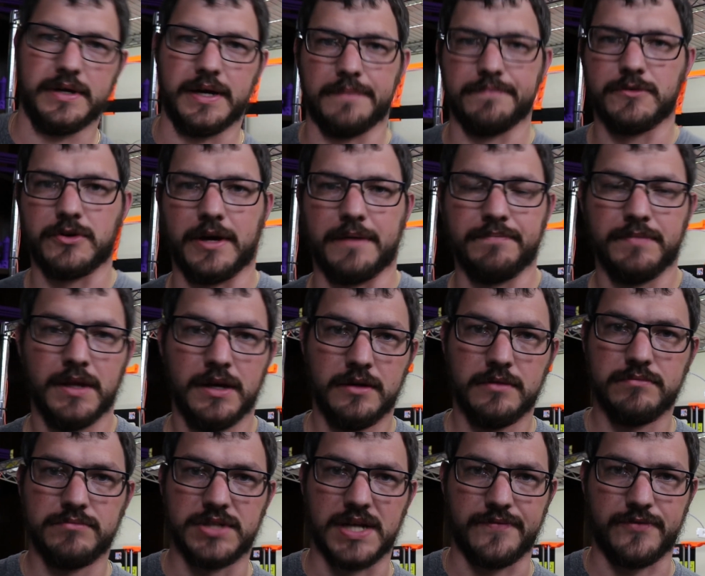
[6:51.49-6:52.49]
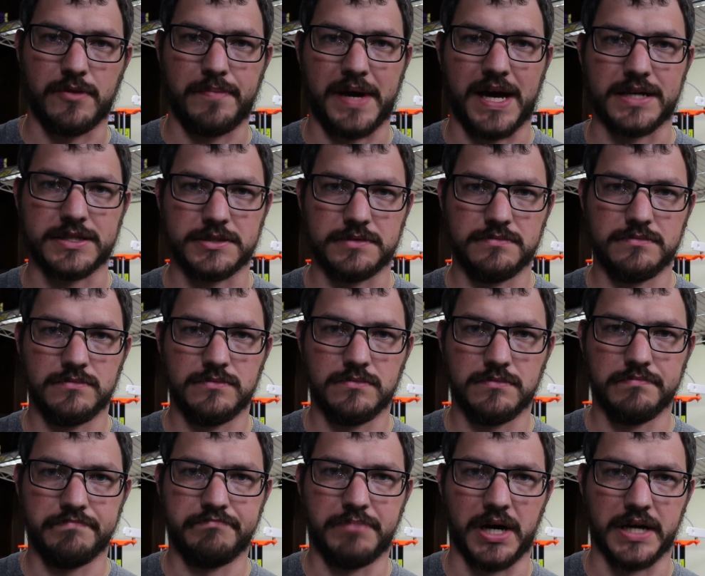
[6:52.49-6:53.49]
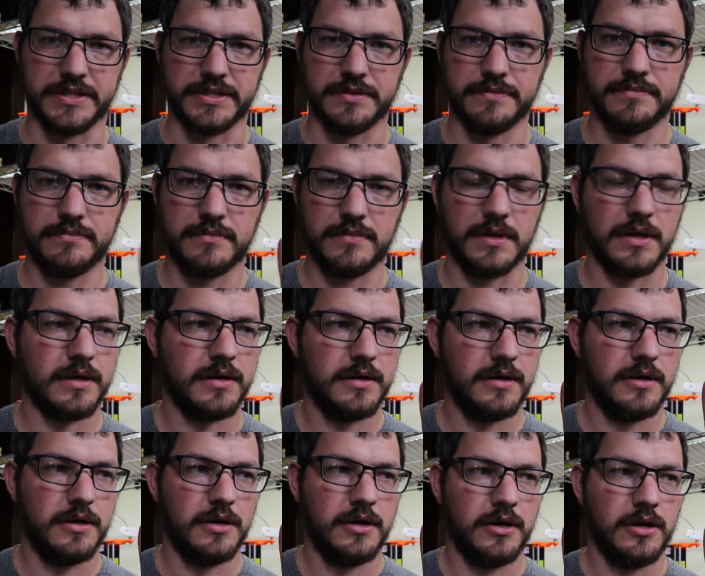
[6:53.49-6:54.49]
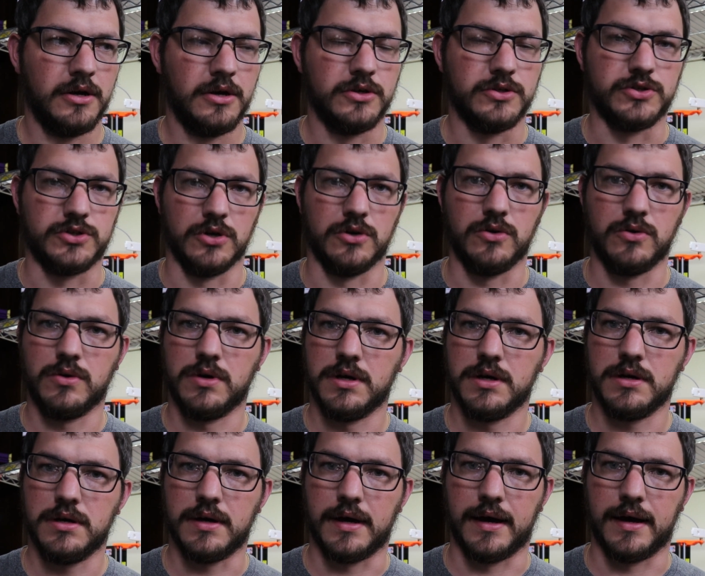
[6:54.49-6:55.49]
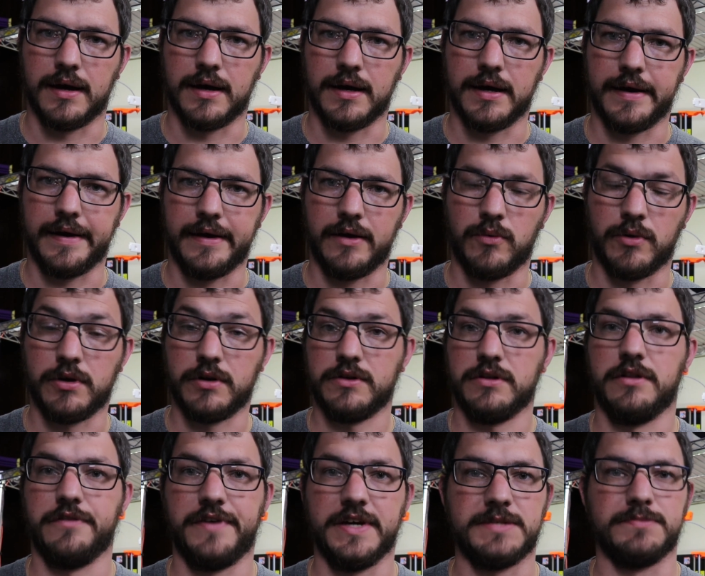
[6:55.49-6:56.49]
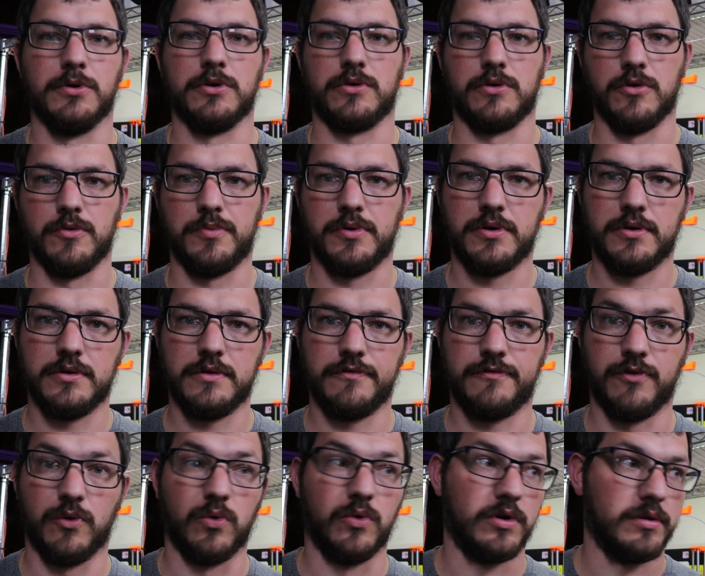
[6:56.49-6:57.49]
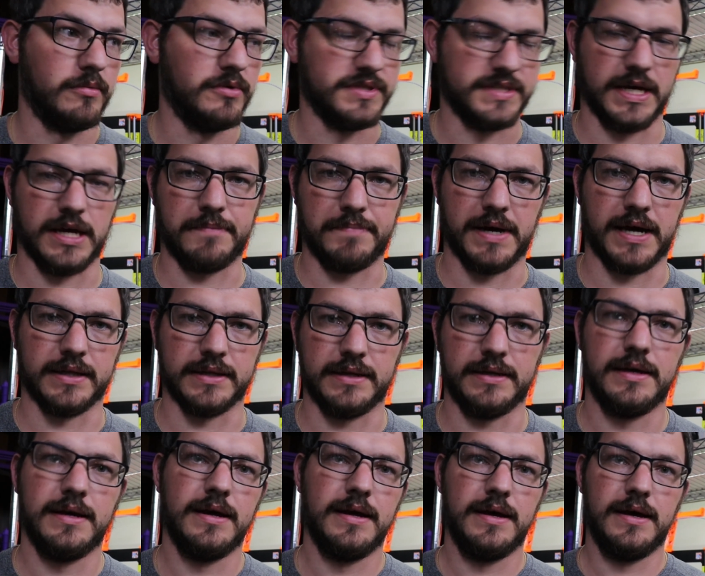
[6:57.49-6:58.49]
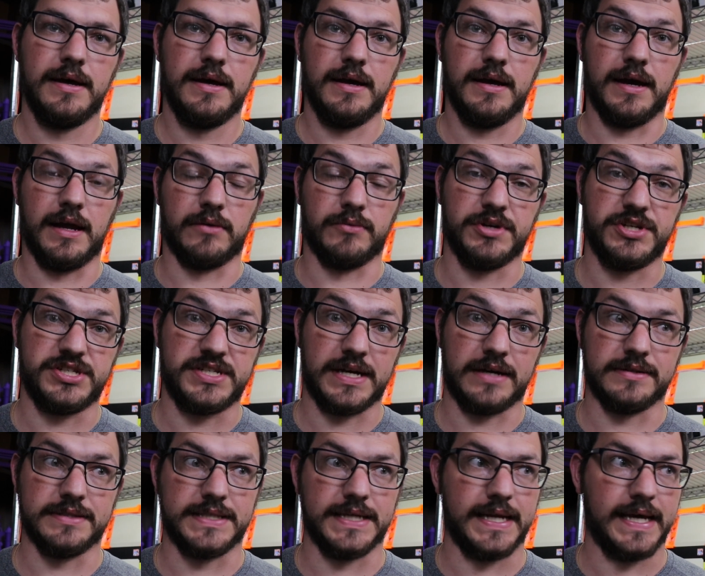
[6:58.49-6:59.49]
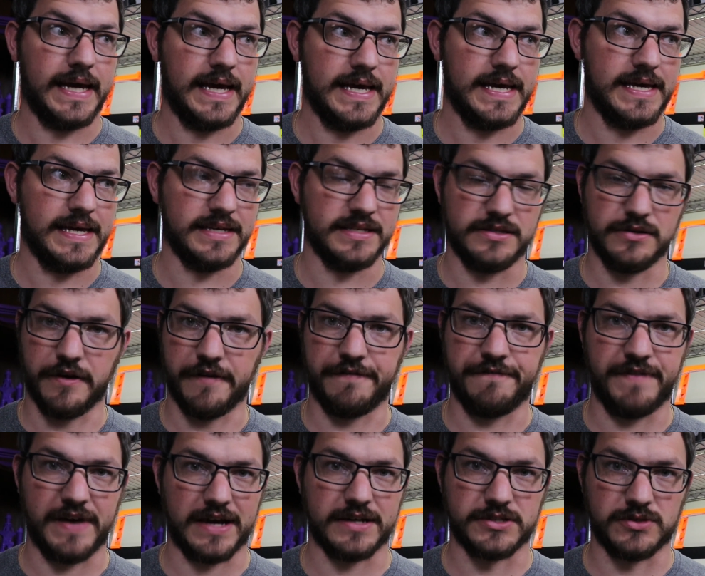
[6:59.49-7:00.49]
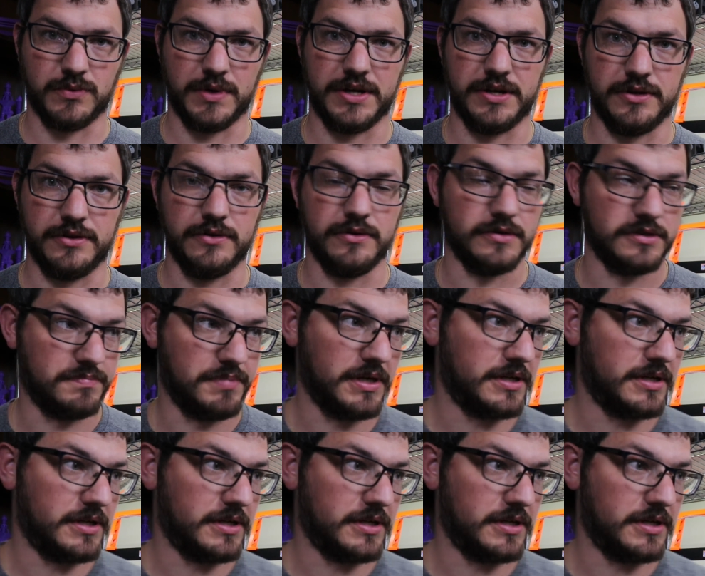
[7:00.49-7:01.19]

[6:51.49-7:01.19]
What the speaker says: Yeah, okay. Shame for the past. Pause. So I went onto the Facebook group for the mosaic palette, and I reached out and said, hey, is there a faster way to do this?